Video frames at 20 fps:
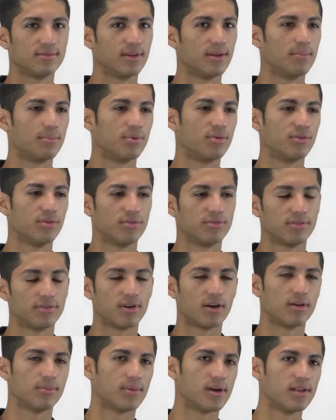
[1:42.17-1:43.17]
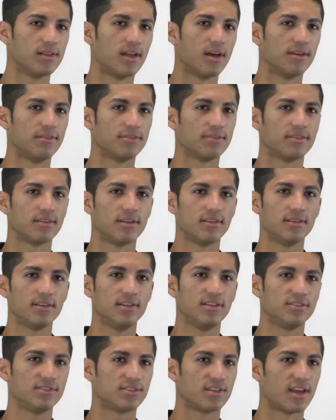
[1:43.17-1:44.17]
improve on my life
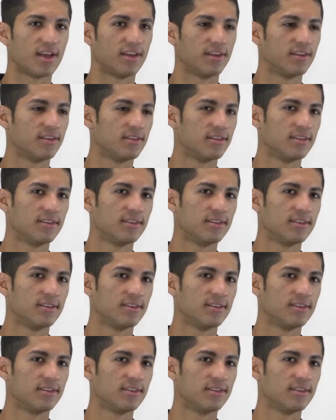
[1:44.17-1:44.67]
each day.